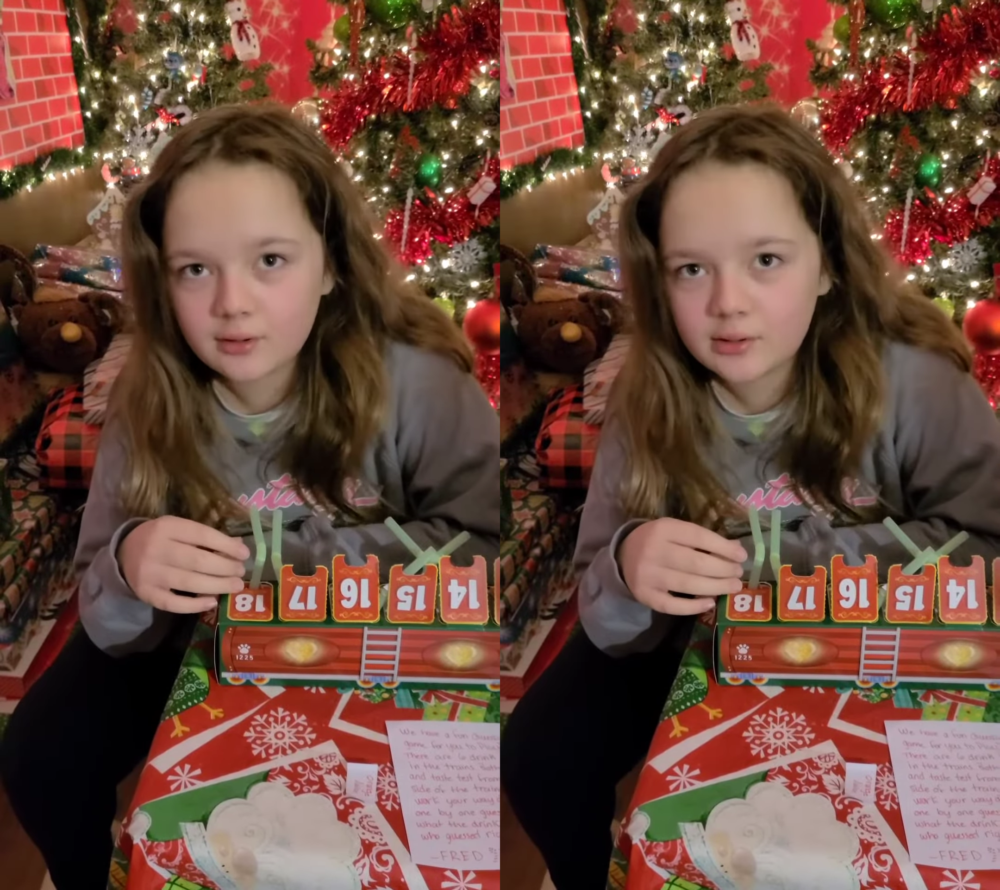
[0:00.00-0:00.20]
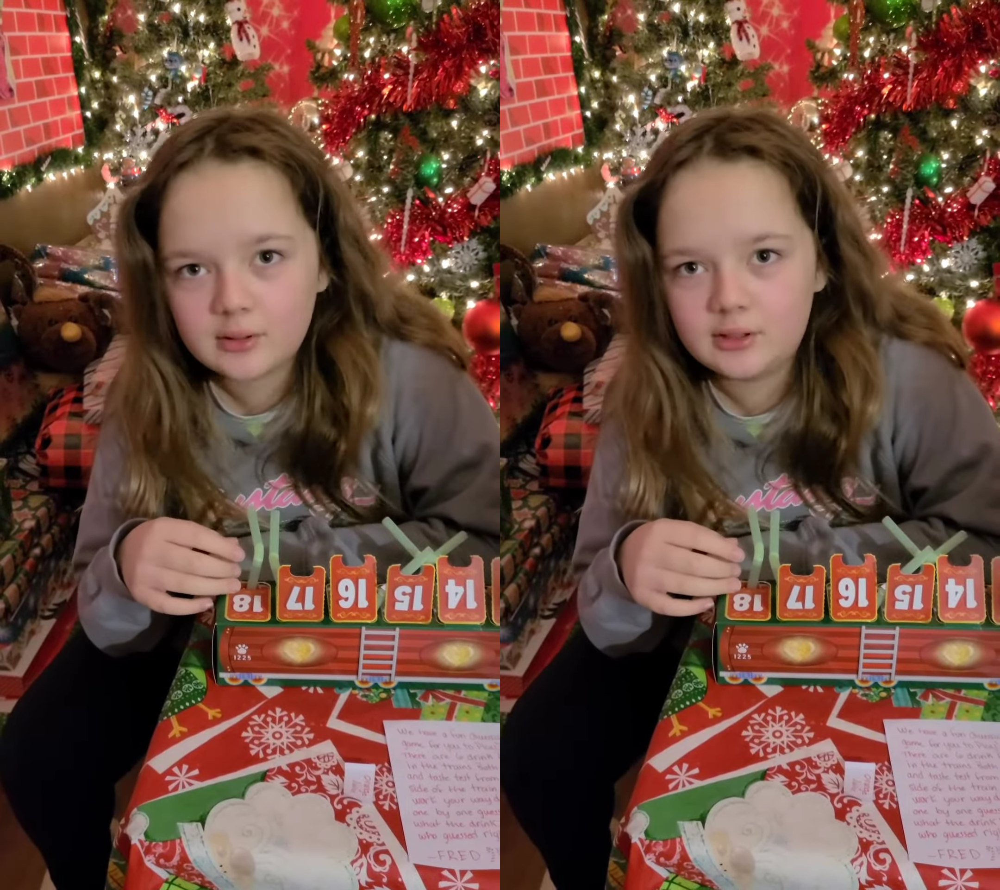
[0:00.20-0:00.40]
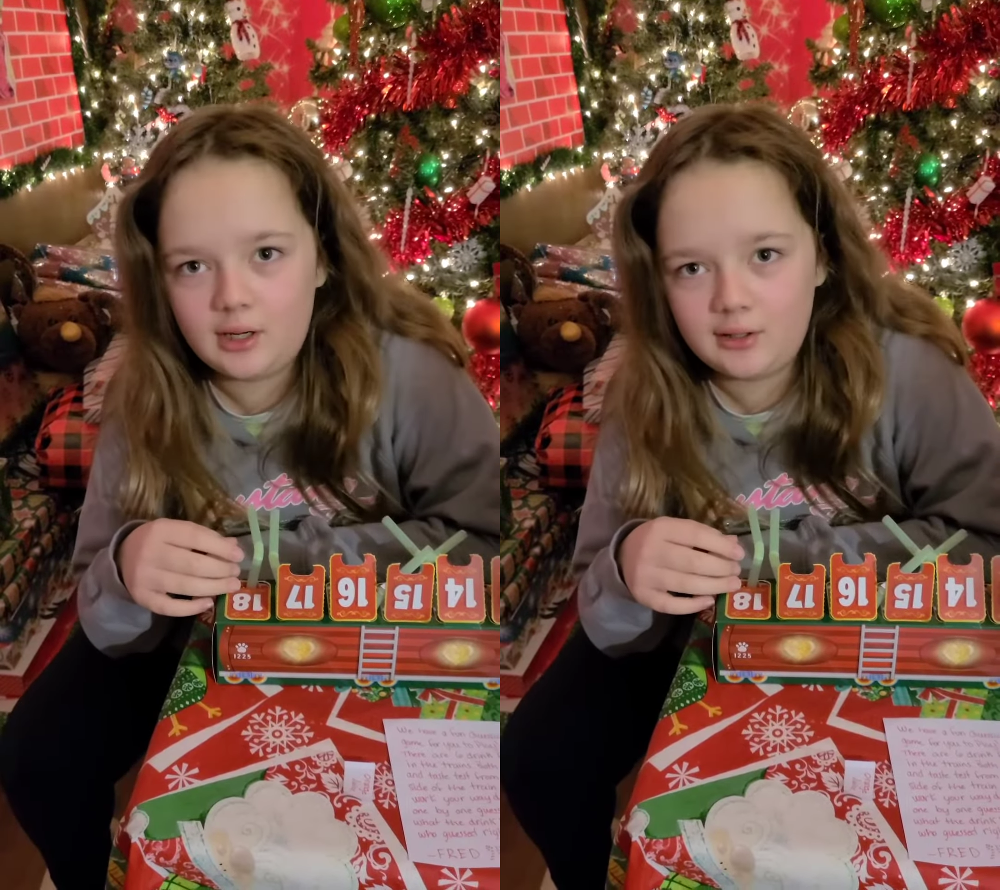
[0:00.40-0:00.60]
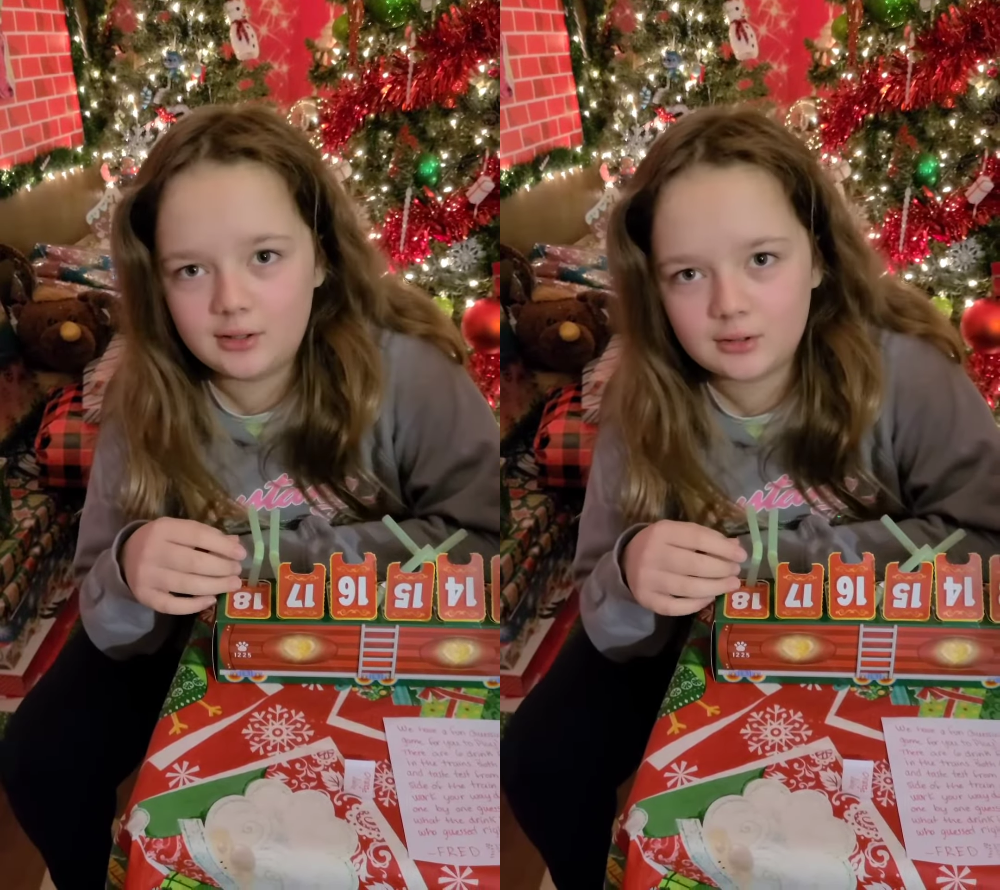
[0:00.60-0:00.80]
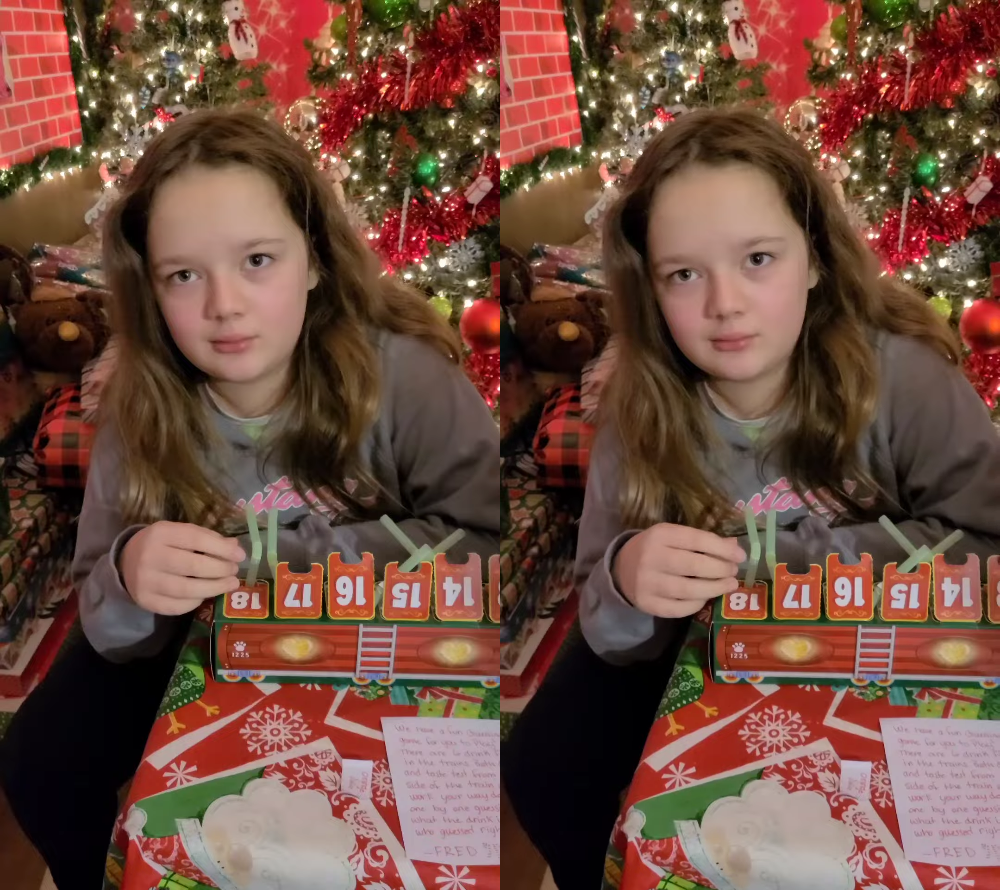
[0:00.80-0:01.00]
know what
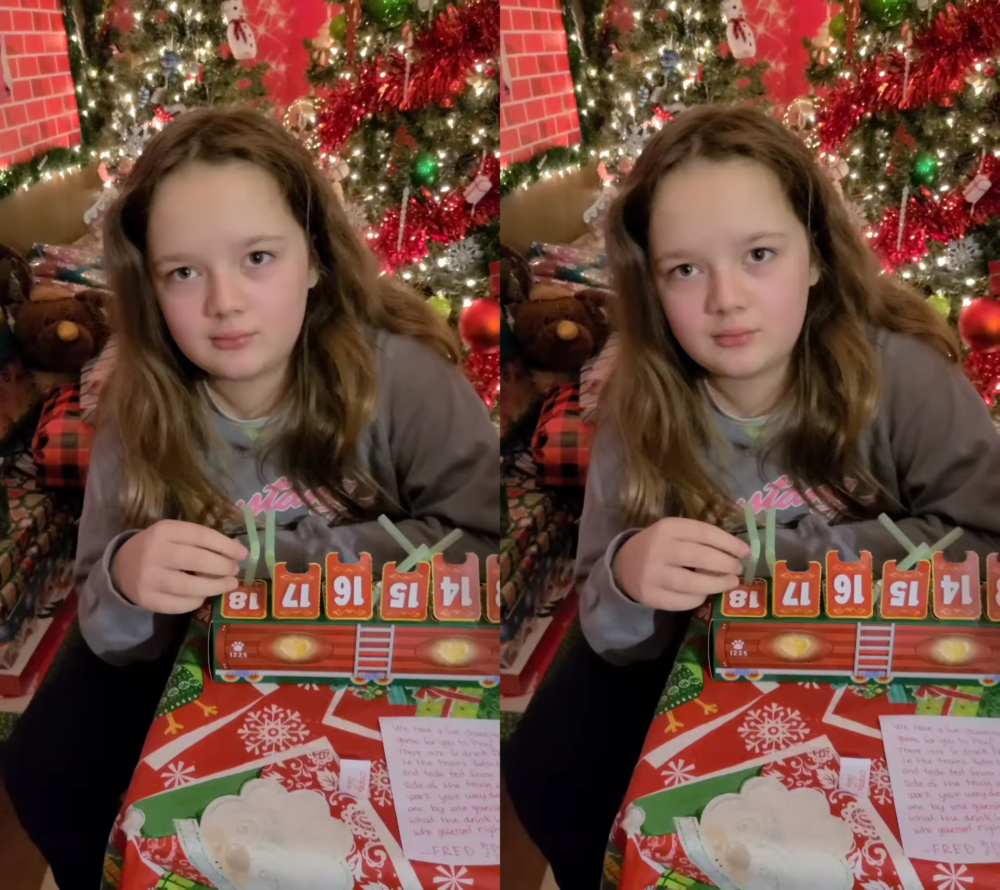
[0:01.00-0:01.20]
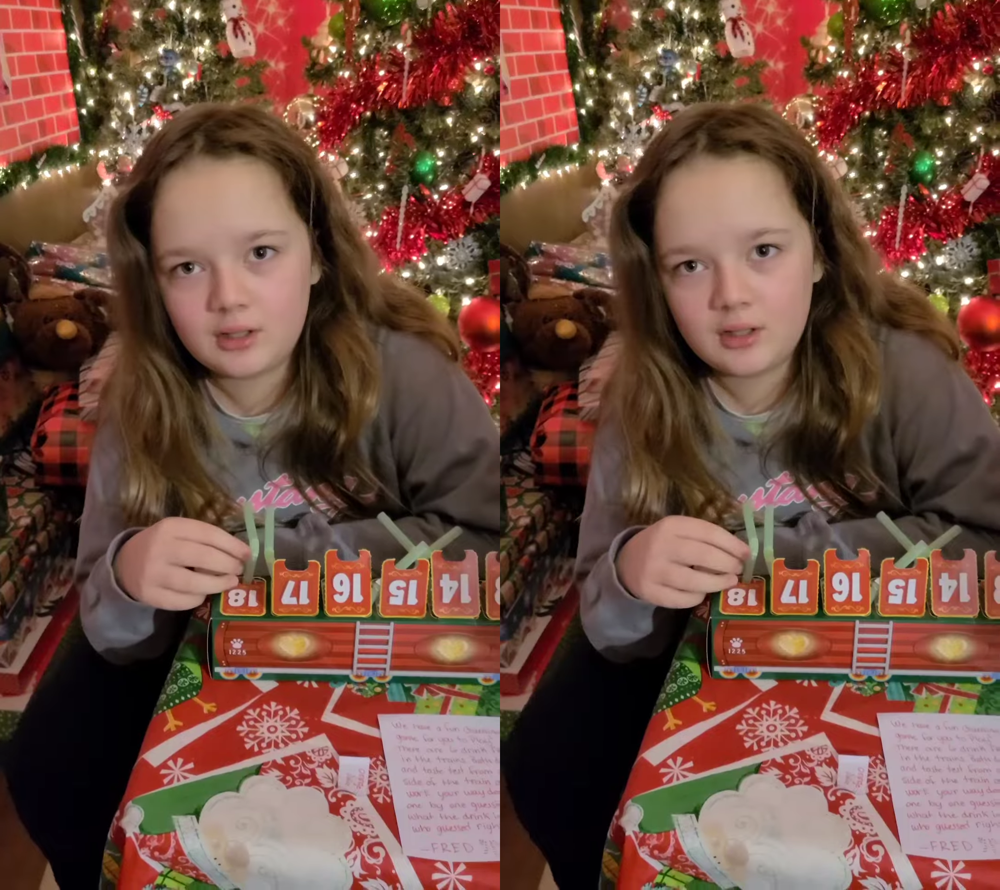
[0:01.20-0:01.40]
it is. Juice.